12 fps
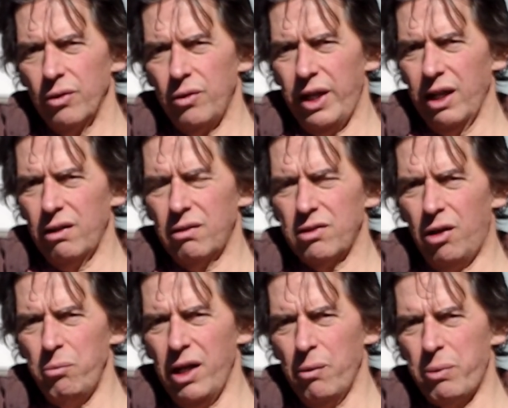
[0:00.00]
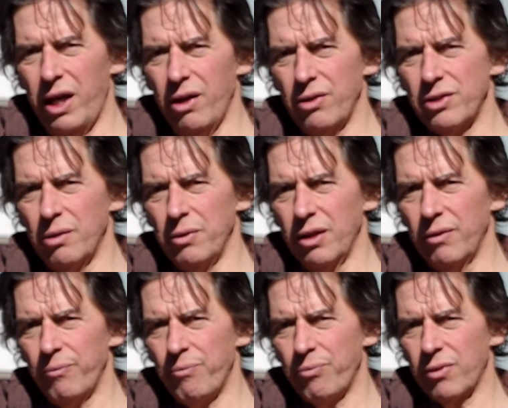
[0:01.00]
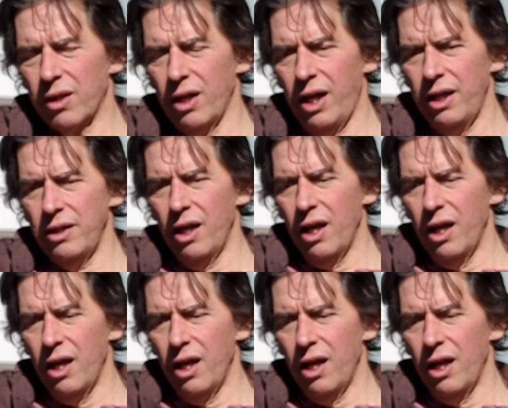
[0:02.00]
like combat pay or something, and